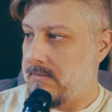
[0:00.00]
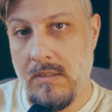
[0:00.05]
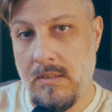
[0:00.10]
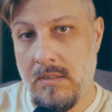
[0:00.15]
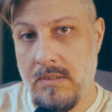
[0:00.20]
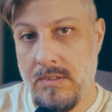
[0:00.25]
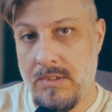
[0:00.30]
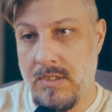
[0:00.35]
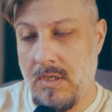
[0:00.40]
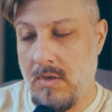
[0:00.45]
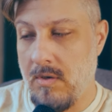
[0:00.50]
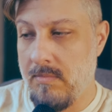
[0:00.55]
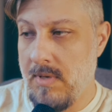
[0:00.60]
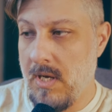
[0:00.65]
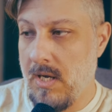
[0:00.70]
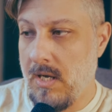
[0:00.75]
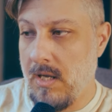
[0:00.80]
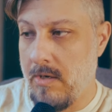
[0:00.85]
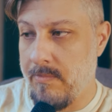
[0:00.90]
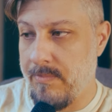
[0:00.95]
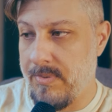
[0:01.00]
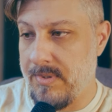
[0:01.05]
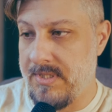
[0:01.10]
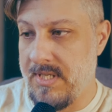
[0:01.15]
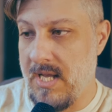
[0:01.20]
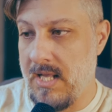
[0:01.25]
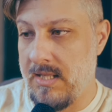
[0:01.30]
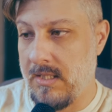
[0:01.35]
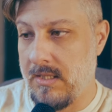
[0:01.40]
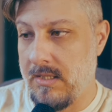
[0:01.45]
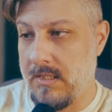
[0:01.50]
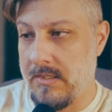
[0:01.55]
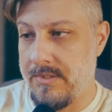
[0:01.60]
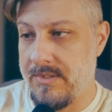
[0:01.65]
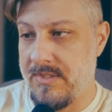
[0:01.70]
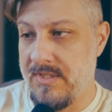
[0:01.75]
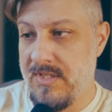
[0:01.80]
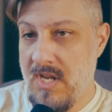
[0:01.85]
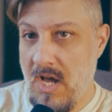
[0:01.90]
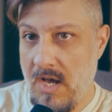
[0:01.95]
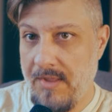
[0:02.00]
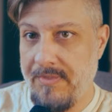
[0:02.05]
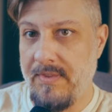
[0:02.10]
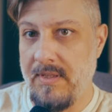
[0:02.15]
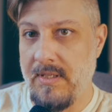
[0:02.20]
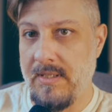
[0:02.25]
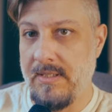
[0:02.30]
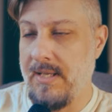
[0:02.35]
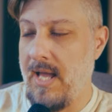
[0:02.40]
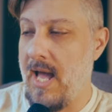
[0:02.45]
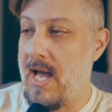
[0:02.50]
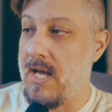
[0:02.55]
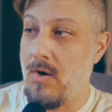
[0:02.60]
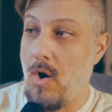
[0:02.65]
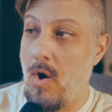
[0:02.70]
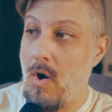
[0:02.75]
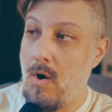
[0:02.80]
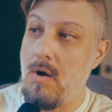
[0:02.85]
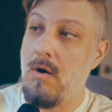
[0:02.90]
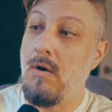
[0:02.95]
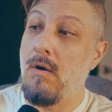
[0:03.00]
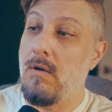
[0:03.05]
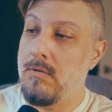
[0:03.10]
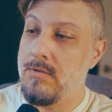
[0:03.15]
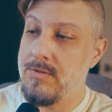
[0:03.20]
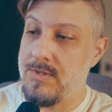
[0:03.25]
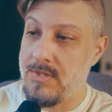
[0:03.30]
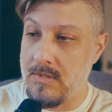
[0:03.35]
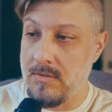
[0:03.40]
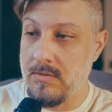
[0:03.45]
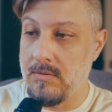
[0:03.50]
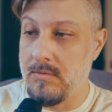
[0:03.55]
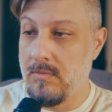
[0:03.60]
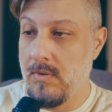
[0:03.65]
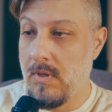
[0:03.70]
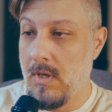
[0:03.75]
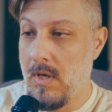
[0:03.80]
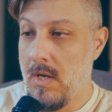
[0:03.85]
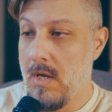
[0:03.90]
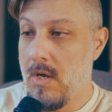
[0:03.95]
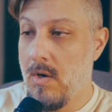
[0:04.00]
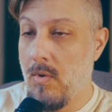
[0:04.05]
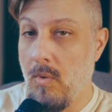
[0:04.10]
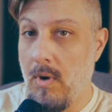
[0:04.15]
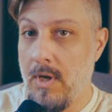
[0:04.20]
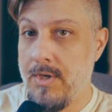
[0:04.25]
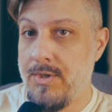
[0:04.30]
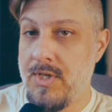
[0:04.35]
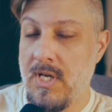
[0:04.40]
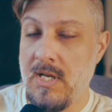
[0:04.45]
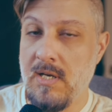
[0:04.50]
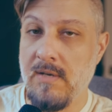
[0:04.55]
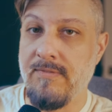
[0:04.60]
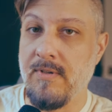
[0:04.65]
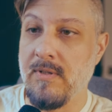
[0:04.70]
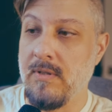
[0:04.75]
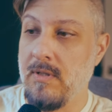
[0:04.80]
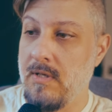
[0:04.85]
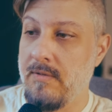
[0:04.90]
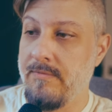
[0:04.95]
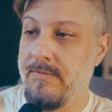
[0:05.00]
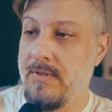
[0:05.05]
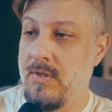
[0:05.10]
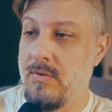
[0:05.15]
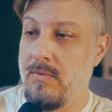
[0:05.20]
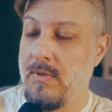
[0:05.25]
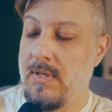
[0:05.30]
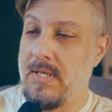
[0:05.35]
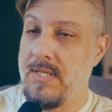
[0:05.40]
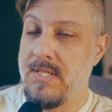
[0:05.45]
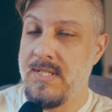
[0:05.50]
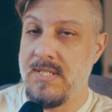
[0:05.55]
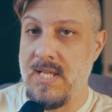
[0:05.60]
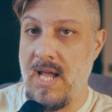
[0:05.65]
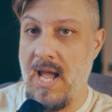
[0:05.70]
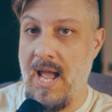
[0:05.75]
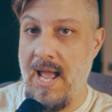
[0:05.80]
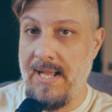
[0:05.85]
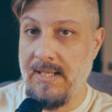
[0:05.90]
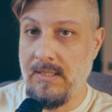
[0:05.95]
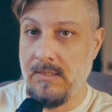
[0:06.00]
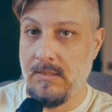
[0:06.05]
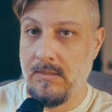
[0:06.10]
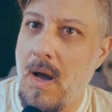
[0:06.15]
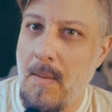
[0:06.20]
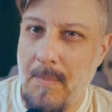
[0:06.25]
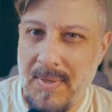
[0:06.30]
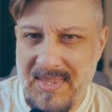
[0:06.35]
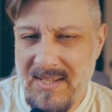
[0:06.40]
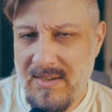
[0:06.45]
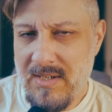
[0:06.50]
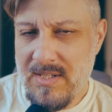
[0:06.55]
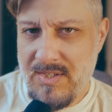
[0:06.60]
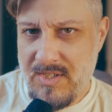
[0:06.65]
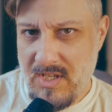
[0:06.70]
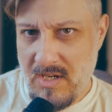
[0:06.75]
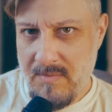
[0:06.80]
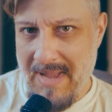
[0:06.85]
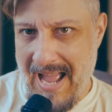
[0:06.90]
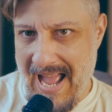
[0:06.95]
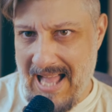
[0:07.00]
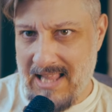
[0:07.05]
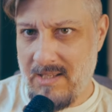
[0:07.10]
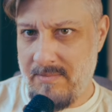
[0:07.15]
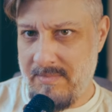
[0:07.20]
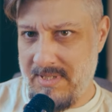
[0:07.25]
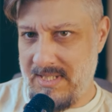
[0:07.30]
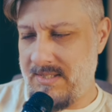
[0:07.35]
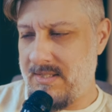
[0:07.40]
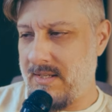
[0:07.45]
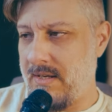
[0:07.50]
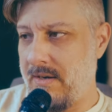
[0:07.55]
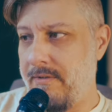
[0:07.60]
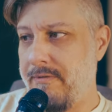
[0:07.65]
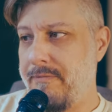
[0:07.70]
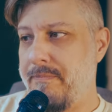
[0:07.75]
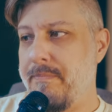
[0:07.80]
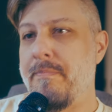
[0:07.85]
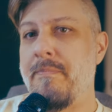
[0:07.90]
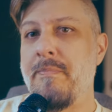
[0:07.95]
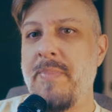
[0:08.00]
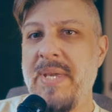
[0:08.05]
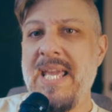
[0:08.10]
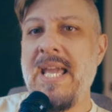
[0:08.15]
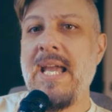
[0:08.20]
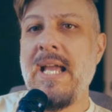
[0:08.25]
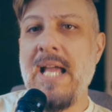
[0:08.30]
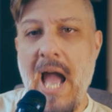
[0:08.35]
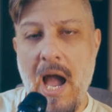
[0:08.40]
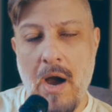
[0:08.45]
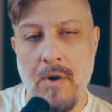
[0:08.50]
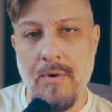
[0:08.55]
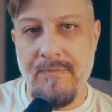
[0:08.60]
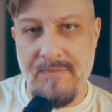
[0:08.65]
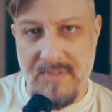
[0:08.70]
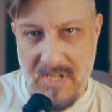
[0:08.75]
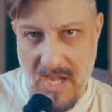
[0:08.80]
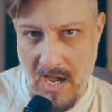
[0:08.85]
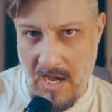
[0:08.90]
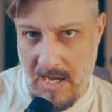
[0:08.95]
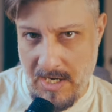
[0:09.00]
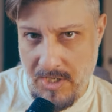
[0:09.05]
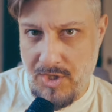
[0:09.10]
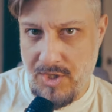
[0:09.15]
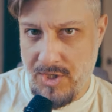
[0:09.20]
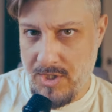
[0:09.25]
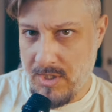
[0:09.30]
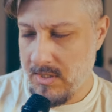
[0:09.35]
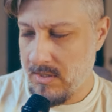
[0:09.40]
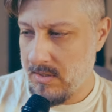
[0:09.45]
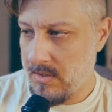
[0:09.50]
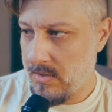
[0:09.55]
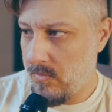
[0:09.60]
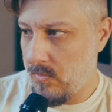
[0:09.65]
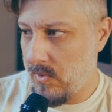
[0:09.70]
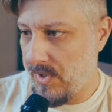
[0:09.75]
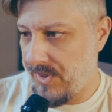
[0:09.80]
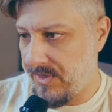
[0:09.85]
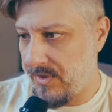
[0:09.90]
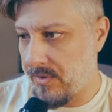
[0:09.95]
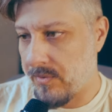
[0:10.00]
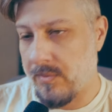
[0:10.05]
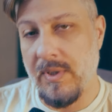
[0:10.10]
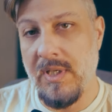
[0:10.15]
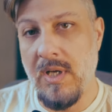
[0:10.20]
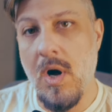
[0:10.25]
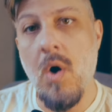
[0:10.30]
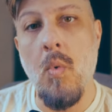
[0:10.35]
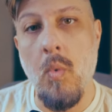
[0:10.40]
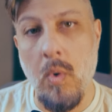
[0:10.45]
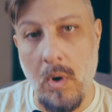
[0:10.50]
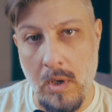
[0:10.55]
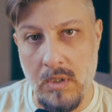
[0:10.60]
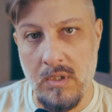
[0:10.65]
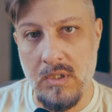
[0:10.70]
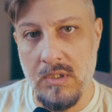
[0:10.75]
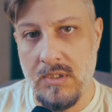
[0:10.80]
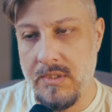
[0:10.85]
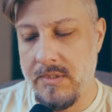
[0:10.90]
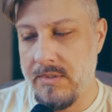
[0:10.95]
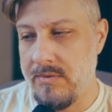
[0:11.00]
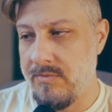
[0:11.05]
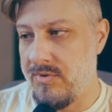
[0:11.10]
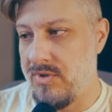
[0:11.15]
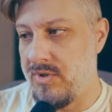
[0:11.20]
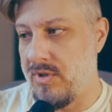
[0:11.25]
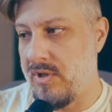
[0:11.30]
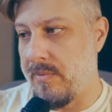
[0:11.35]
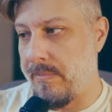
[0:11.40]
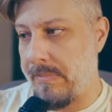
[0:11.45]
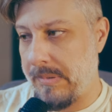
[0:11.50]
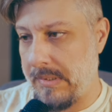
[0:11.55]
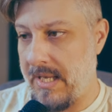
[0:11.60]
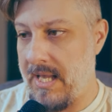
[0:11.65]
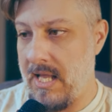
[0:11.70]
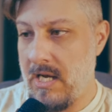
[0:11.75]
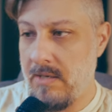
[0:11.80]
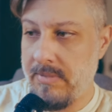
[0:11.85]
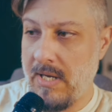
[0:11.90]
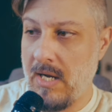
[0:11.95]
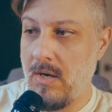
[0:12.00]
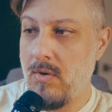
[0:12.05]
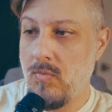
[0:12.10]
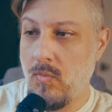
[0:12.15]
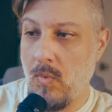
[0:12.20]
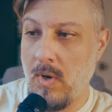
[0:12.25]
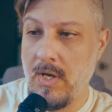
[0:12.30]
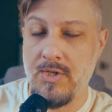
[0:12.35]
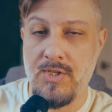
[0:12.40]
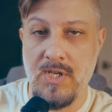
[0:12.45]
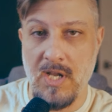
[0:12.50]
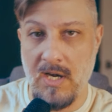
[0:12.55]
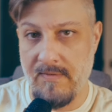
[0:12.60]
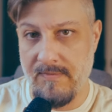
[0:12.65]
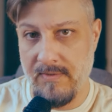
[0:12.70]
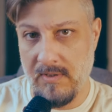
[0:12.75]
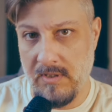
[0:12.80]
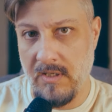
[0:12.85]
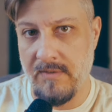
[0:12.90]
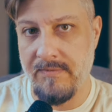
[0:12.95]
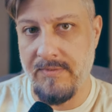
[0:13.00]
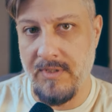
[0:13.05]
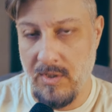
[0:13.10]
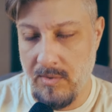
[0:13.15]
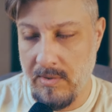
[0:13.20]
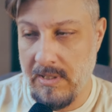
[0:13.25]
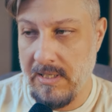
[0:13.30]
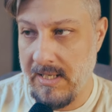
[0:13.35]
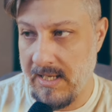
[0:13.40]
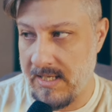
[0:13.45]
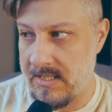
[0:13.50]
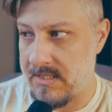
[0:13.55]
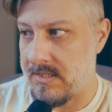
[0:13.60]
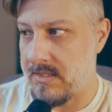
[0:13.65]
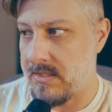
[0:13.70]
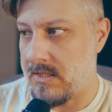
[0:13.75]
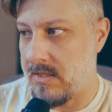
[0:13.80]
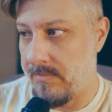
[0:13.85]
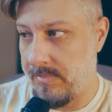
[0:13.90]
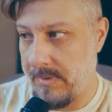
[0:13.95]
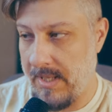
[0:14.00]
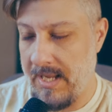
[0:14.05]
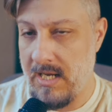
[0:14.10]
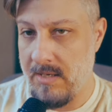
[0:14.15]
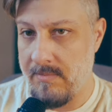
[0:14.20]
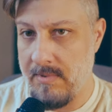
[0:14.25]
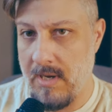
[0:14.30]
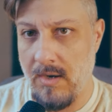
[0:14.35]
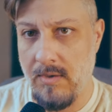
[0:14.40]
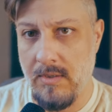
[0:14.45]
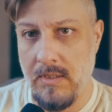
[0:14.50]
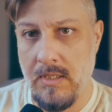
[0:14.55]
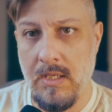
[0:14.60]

so I'm not going to pretend that there's nothing at all to what Jennifer Love Hewitt is saying. But there is some element of being out of touch with the real world to complain about what Jennifer Love Hewitt has complained about.